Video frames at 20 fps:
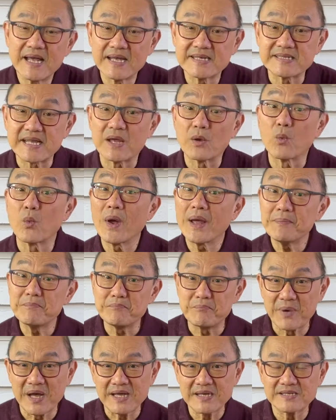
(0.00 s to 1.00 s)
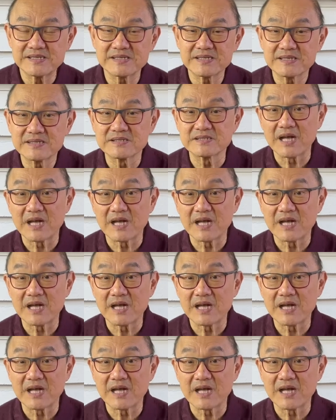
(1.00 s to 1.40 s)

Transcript: as a web-based